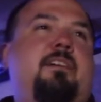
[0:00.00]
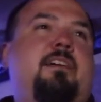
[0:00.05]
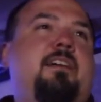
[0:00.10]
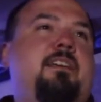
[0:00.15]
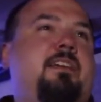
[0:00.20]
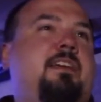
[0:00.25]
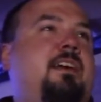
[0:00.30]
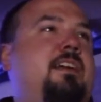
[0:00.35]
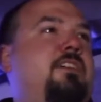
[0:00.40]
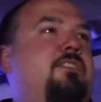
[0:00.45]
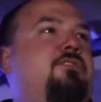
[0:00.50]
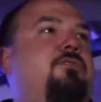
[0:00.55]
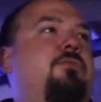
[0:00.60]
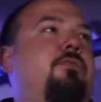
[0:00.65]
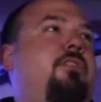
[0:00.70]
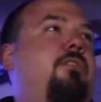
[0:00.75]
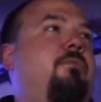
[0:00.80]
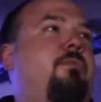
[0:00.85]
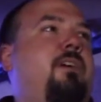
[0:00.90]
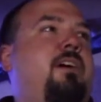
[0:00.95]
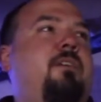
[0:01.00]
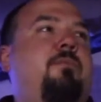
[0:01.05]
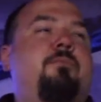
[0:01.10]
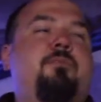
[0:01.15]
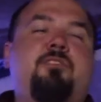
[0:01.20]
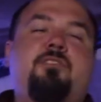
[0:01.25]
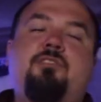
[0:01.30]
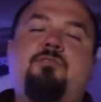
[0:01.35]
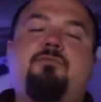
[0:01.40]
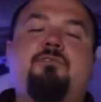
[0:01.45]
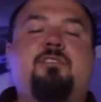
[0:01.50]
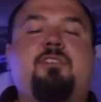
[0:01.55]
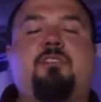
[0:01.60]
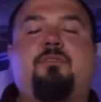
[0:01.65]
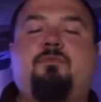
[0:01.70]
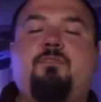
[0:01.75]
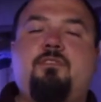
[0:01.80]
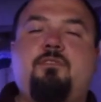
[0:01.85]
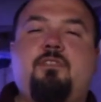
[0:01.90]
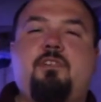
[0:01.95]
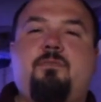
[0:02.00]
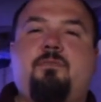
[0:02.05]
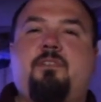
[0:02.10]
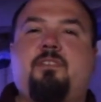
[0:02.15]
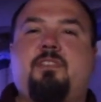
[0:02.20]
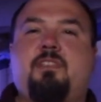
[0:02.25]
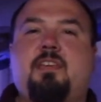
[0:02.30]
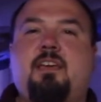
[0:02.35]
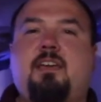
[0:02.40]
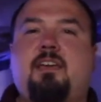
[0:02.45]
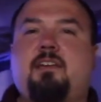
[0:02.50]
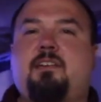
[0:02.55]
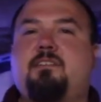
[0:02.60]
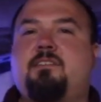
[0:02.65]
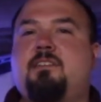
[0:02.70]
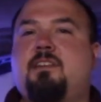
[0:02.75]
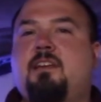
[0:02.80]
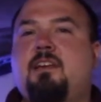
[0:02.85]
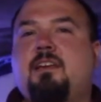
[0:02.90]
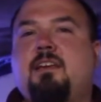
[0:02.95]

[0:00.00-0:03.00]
I kind of toyed around with using a few different things.